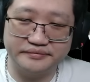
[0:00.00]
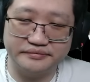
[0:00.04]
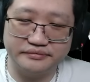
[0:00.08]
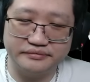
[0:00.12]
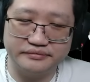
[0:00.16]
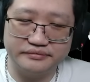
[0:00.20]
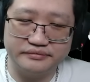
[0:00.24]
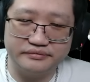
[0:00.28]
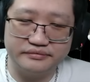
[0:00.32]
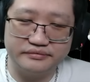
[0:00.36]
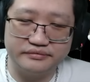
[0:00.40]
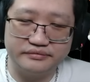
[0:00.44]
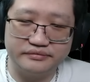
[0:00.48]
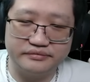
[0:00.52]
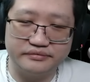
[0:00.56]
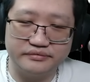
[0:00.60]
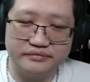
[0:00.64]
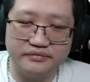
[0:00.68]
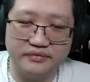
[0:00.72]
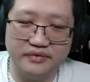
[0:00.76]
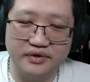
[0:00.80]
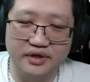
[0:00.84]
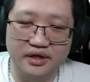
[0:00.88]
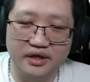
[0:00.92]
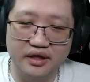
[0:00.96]

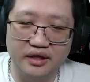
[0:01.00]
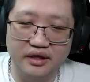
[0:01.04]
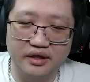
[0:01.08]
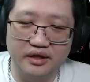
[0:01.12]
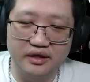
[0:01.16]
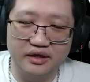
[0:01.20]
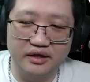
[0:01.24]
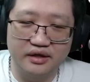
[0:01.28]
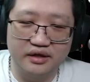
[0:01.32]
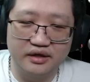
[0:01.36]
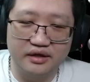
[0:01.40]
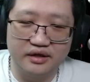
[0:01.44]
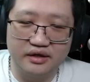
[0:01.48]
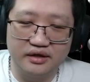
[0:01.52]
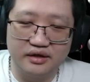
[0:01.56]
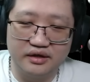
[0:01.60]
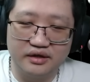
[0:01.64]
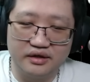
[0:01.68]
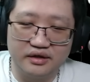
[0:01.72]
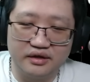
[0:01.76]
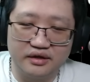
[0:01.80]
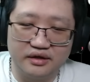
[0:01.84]
(silence)